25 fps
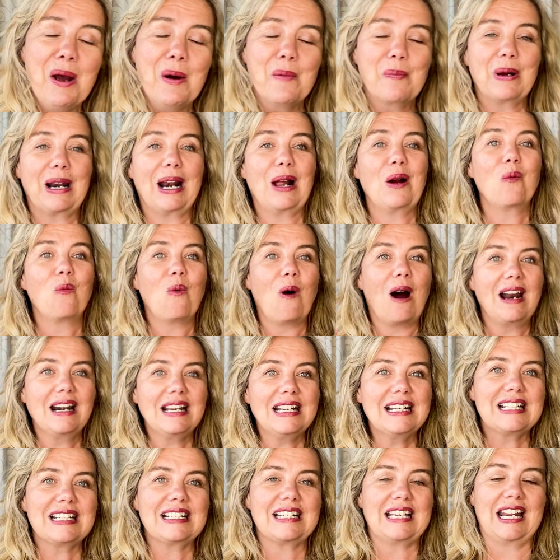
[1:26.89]
But I
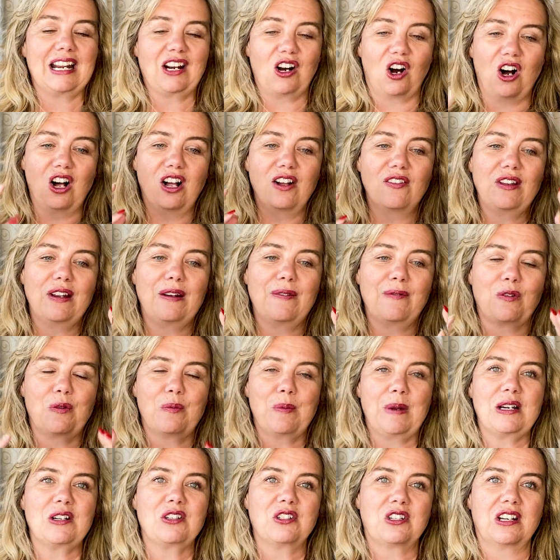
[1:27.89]
wanted to take all the
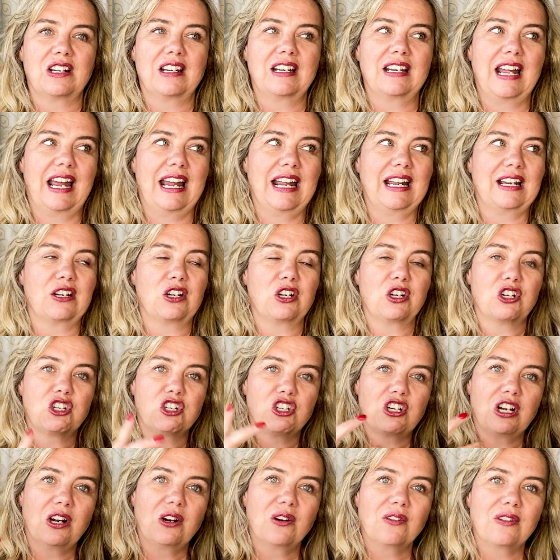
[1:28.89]
information and
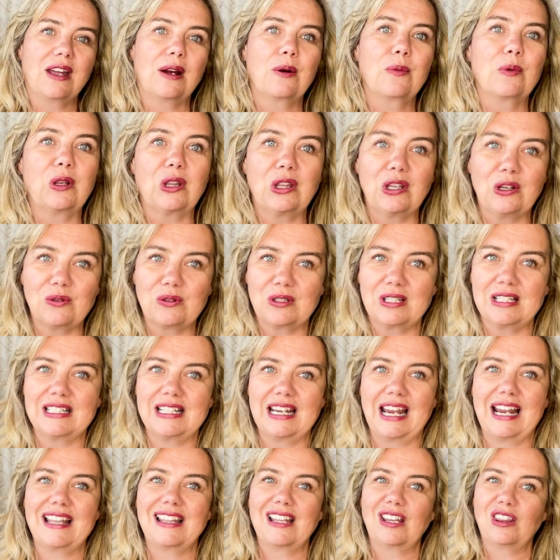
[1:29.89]
share that with you
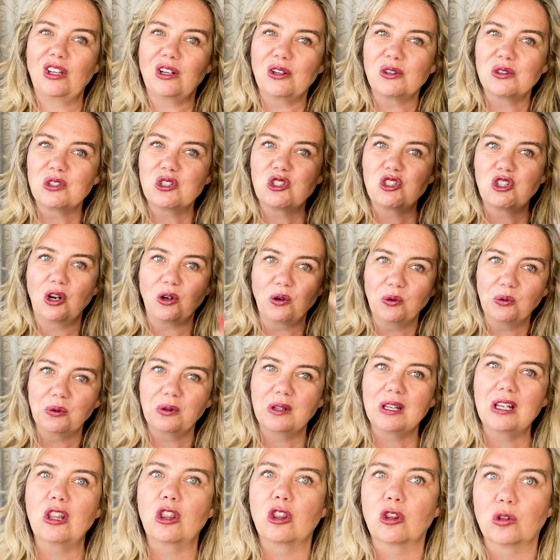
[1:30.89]
today, that there's
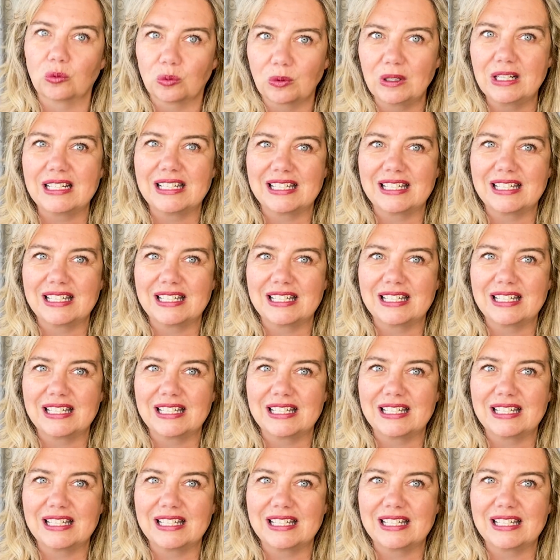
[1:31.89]
generally three